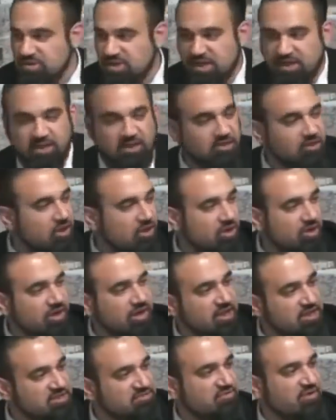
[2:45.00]
Second
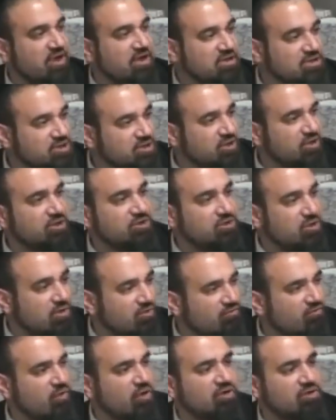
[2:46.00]
door in his face. Third
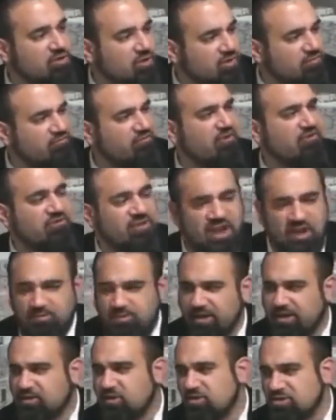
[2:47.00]
door, fourth door, fifth.
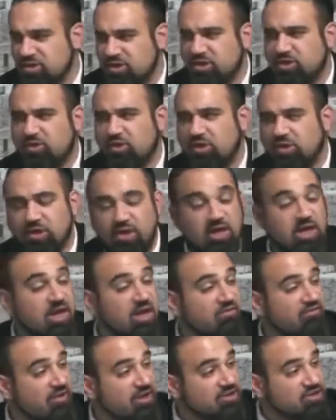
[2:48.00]
Every closes the door.
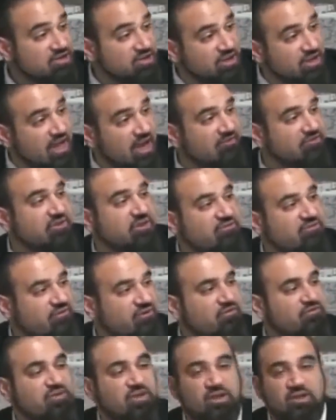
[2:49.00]
Eventually, after the
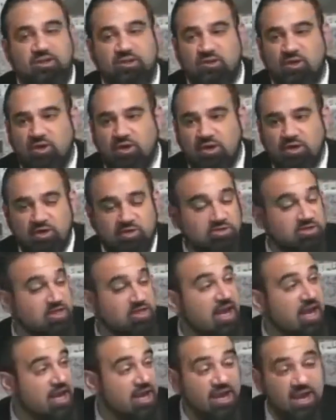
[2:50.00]
50th door, he goes,
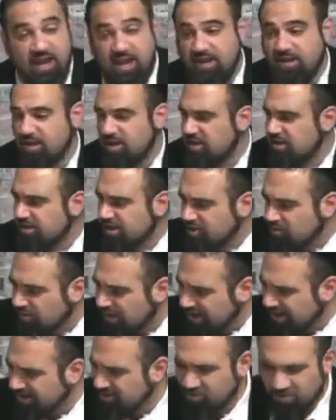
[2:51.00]
hey, hey, hey. Like,
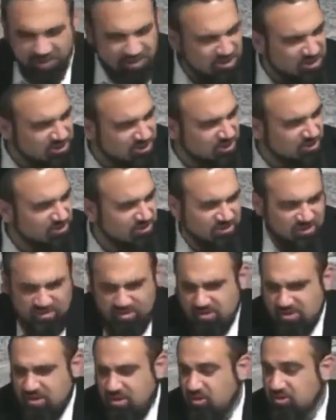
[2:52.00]
what? What did you do?
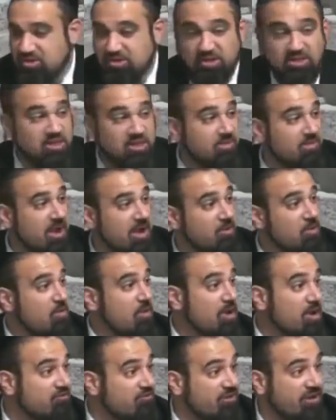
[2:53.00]
He goes, look, come on. We
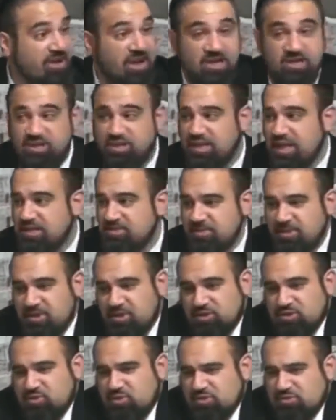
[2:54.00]
went on vacation last month.
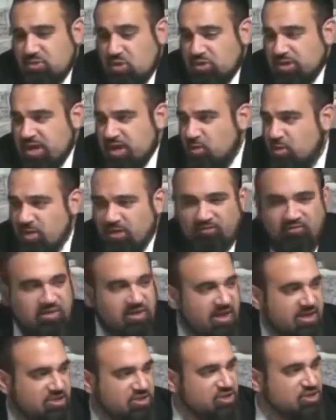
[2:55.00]
He goes, okay, we went on
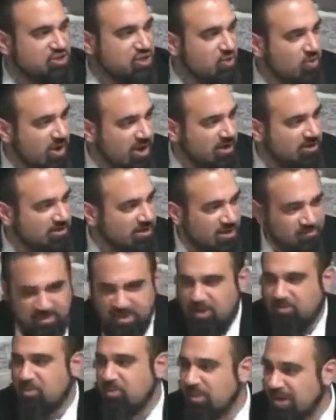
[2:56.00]
vacation. So what?
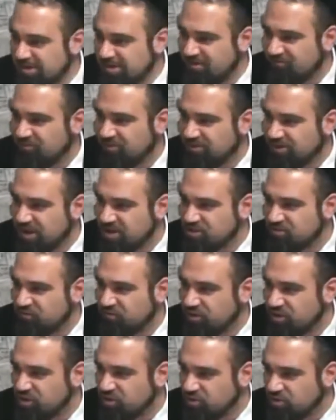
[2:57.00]
I can put my life in danger
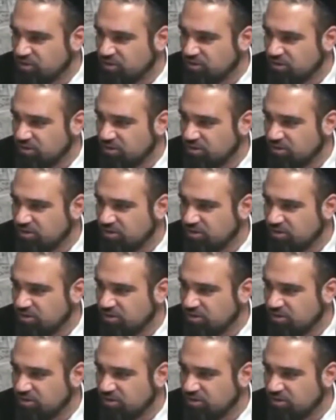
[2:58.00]
for you.